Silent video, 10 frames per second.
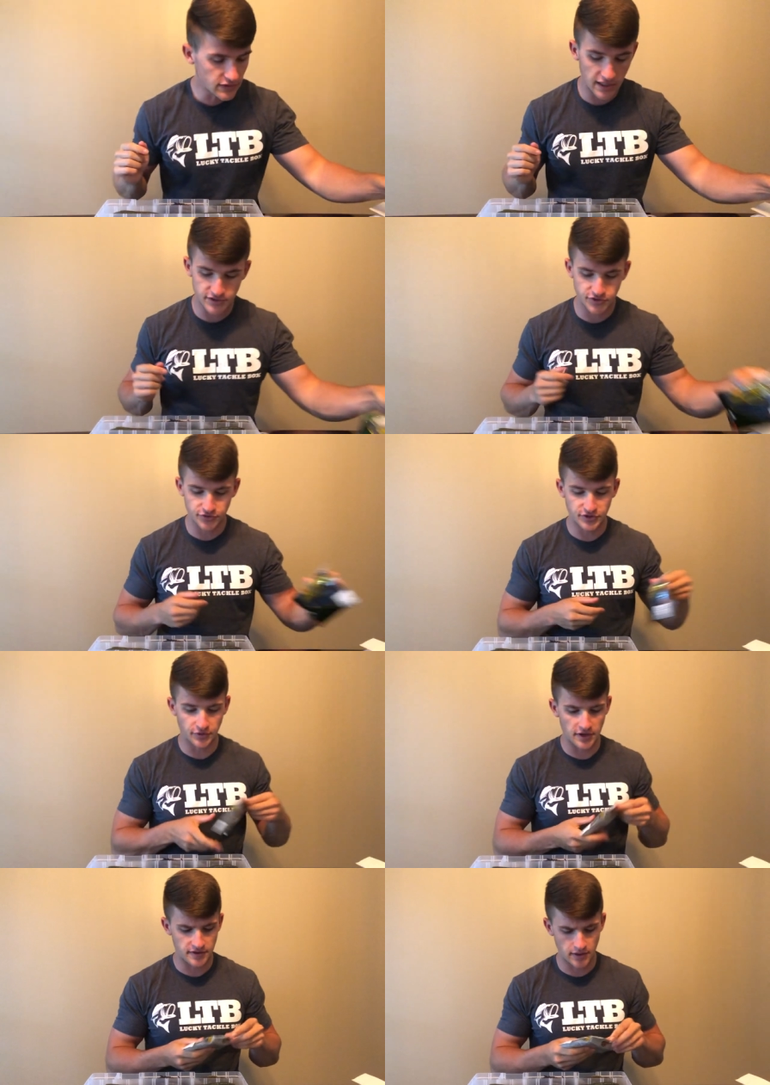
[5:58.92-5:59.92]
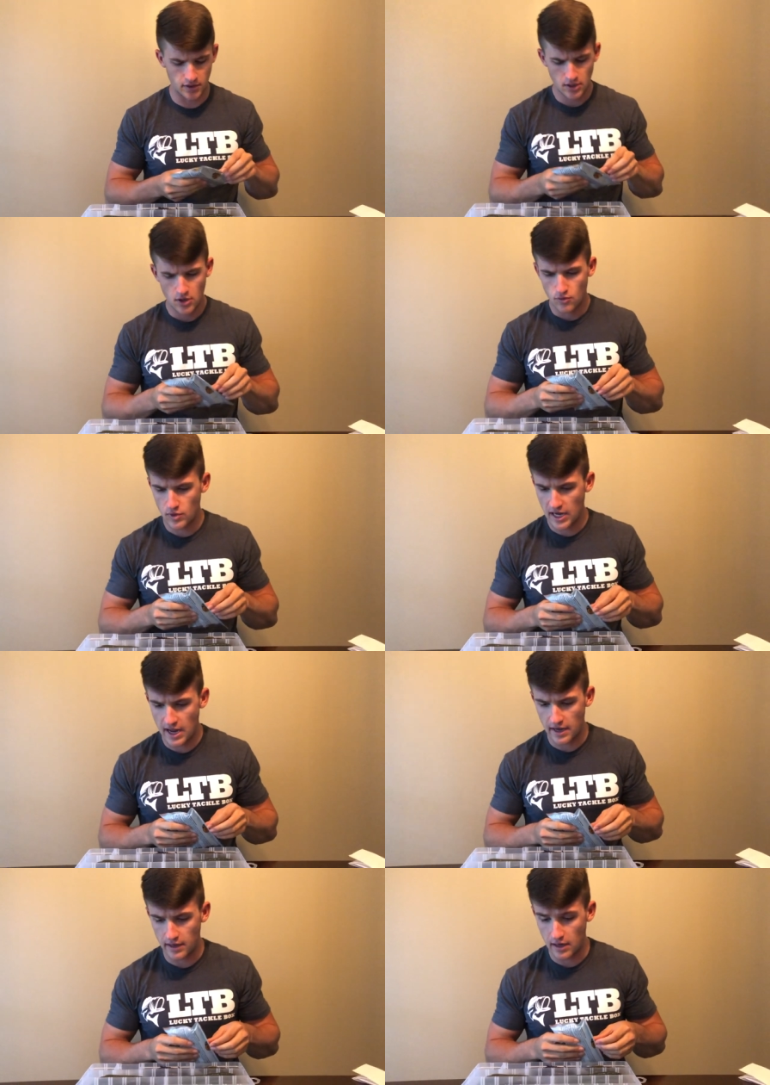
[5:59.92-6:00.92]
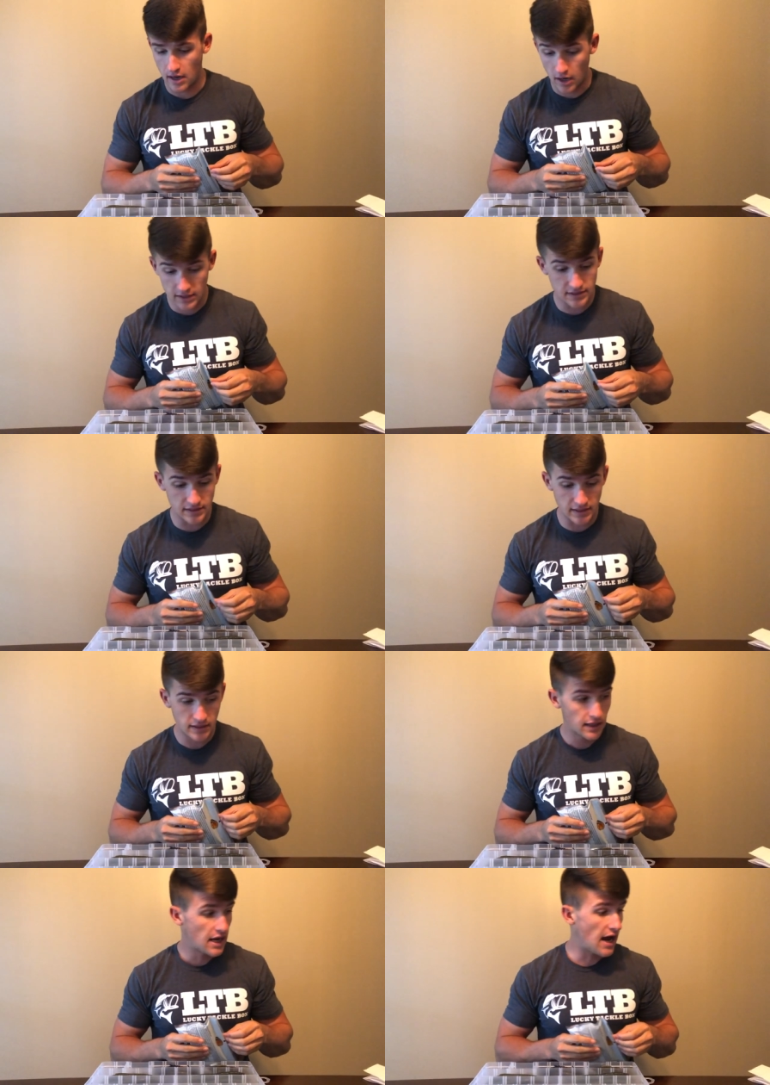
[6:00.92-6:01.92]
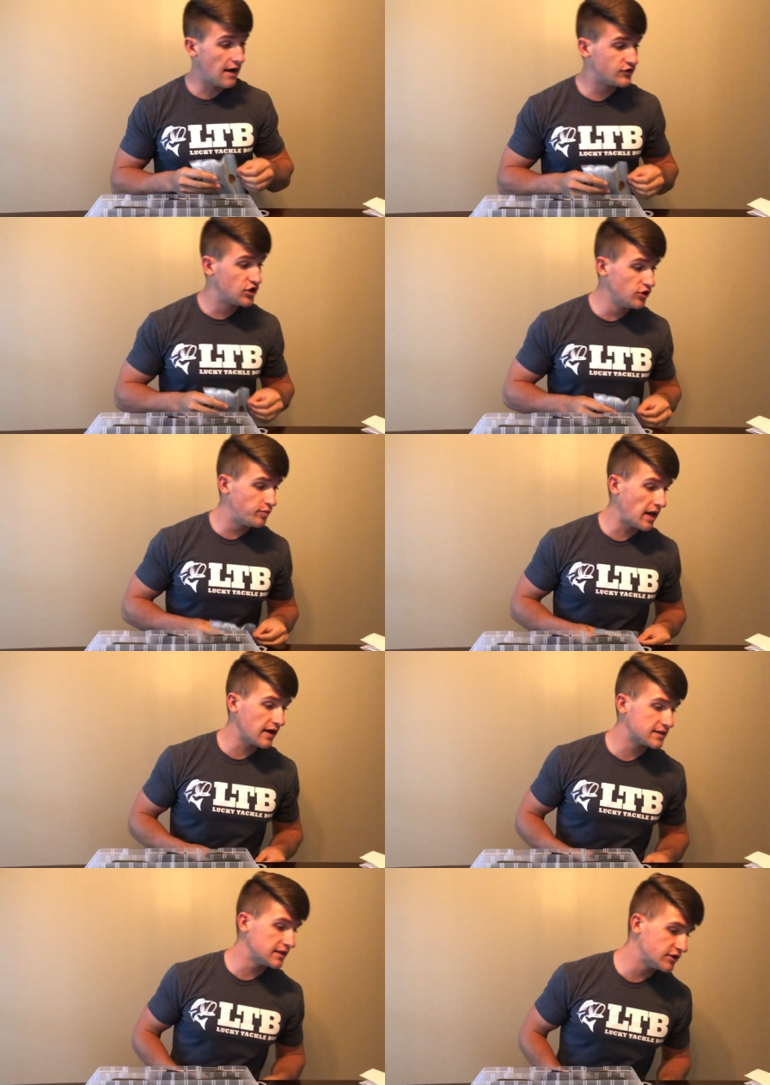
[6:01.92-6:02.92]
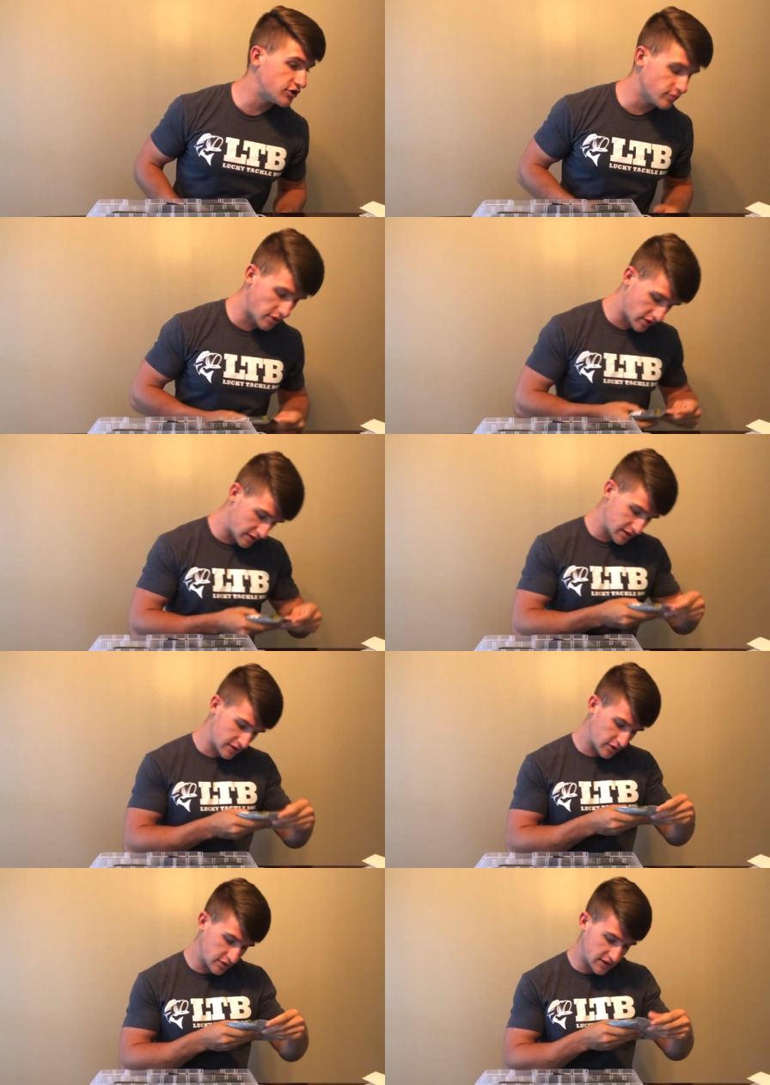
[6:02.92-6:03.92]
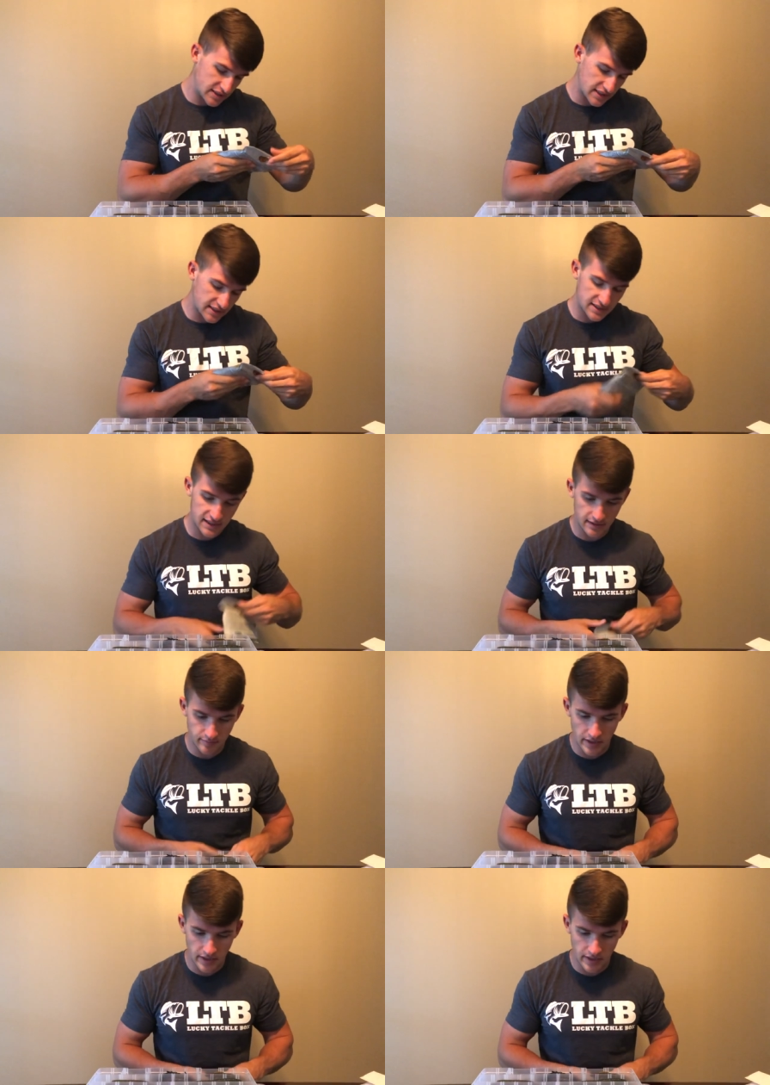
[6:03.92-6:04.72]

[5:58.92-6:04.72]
That's juicy right there. We got, honestly, I have two packs of these June bugs. These are 16